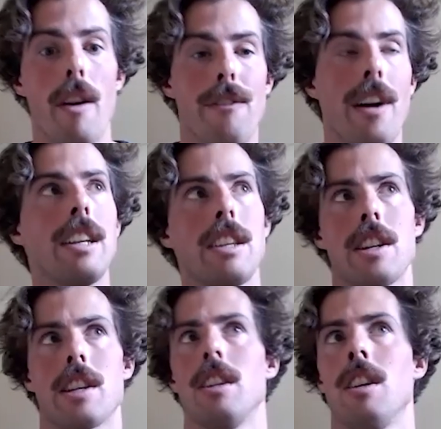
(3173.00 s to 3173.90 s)
So I find
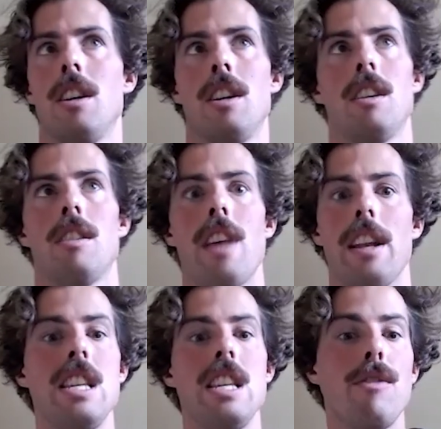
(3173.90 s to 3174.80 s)
here
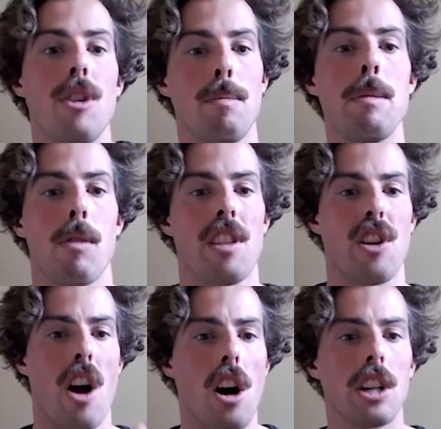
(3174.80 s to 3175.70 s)
that even people
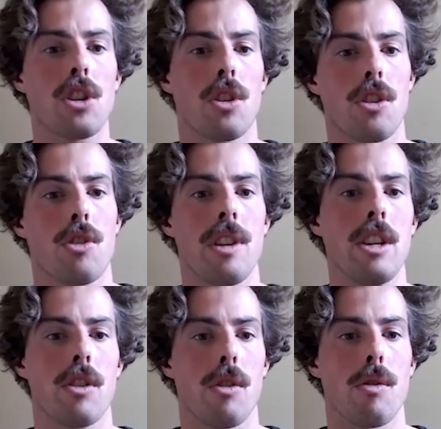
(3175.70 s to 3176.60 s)
that are hardcore
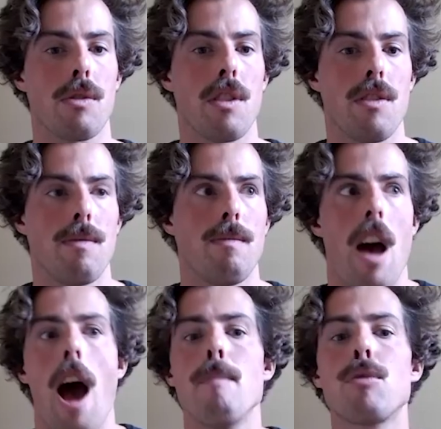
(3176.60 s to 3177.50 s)
green growth,
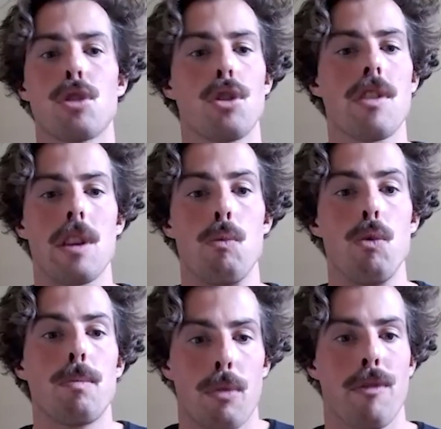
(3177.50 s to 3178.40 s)
I'm sure they
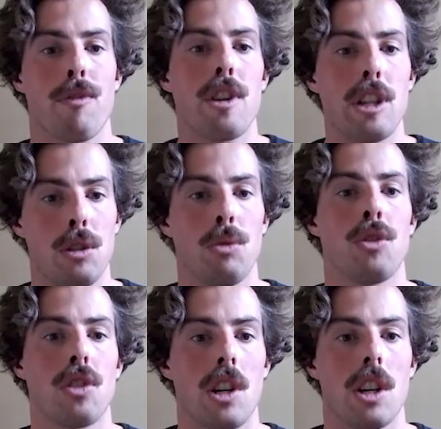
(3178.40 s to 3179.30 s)
would prefer to
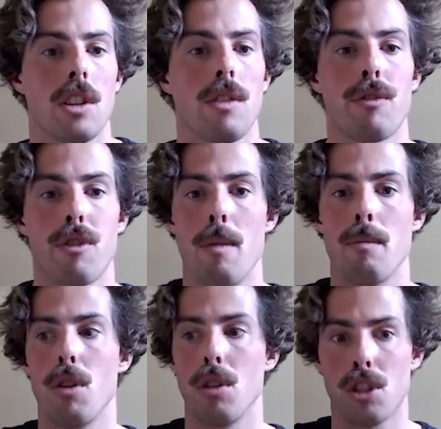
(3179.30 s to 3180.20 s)
start
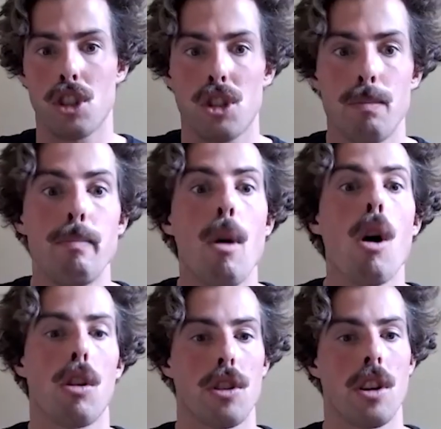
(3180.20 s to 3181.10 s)
from a
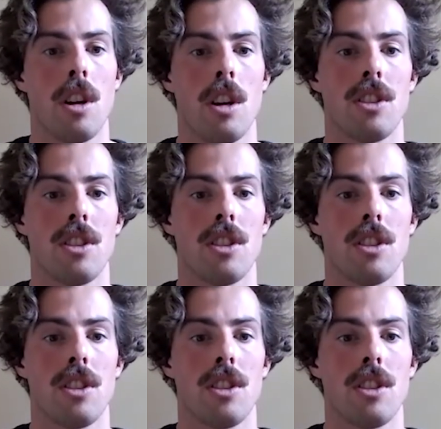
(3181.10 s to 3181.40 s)
smaller